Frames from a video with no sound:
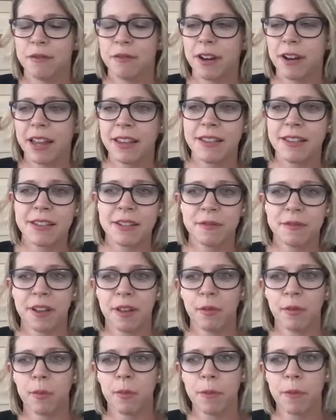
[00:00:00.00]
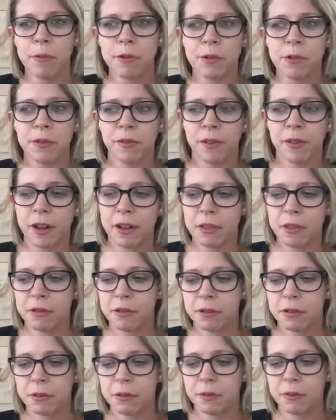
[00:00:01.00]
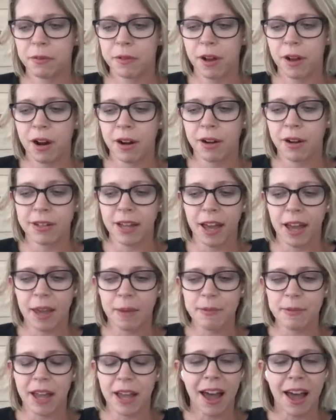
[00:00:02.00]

friends and family members who have gone through hard times,